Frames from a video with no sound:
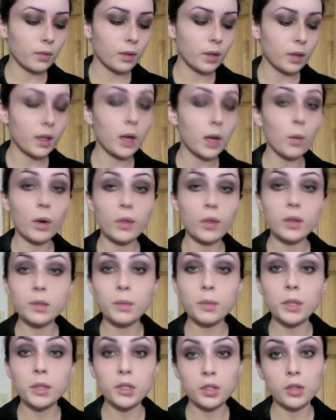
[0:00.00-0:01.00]
And I want this
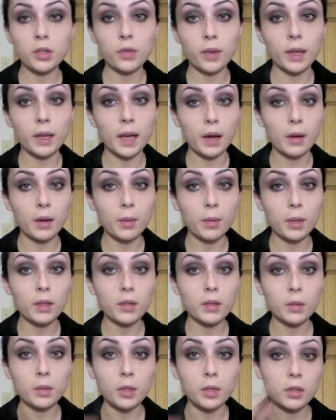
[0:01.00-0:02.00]
blush to fade out a bit,
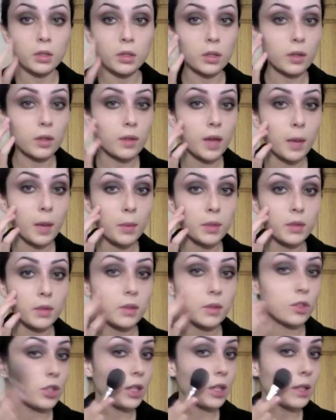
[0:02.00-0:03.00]
so I'm going to start at the apples of the
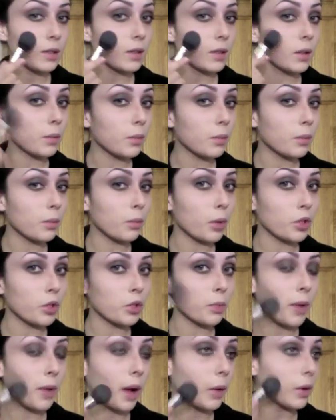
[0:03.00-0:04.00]
cheeks and then brush
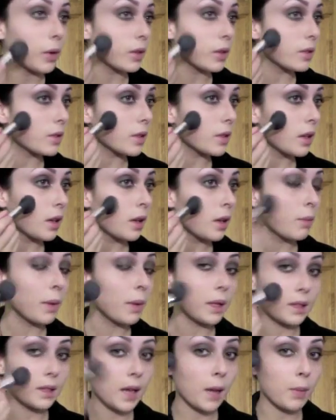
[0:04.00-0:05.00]
it backwards by
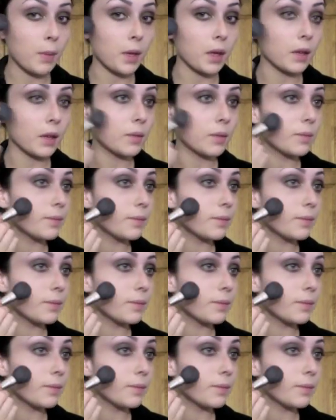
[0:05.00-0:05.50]
tapping it.